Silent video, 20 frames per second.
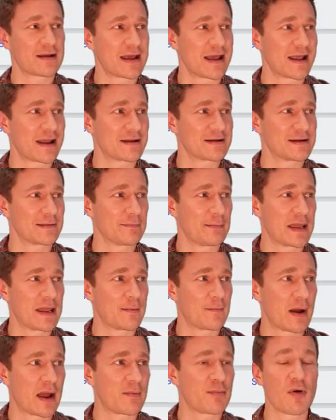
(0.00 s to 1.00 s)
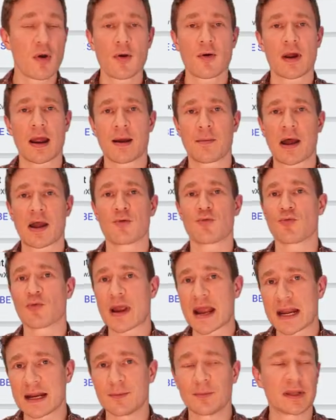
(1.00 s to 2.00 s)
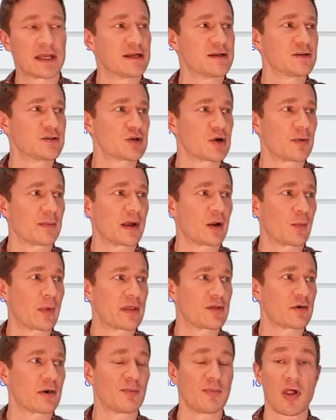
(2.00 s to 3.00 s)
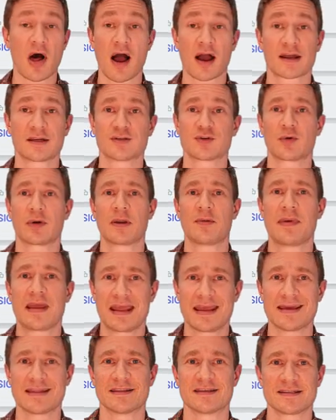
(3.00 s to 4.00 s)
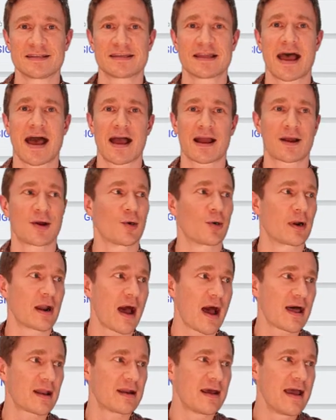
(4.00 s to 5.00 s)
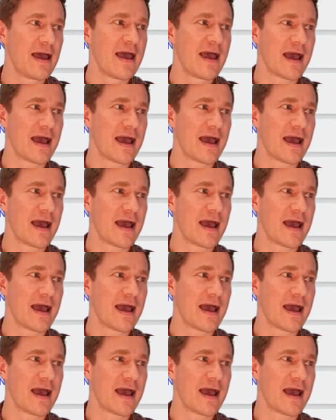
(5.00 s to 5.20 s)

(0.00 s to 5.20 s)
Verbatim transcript: and in my program, I randomly determine whether a block is going to be in the stack or not,